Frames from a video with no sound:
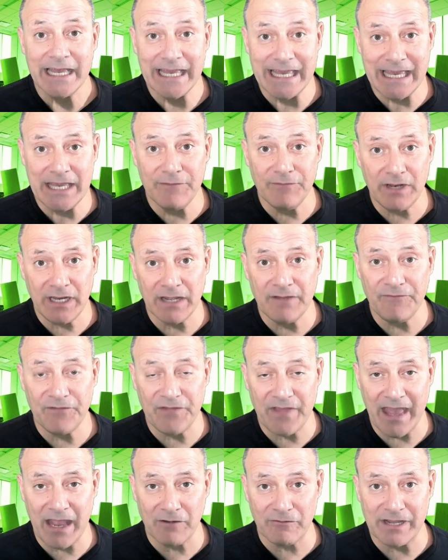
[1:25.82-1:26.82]
even if
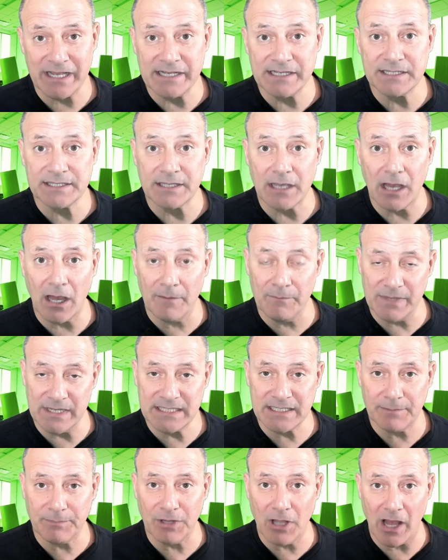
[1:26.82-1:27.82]
there is a
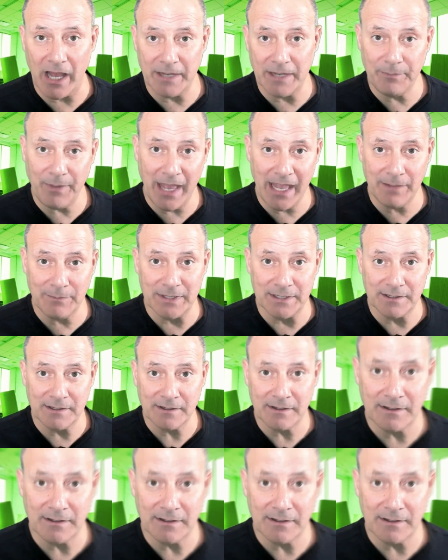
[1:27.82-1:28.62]
misapplied payment.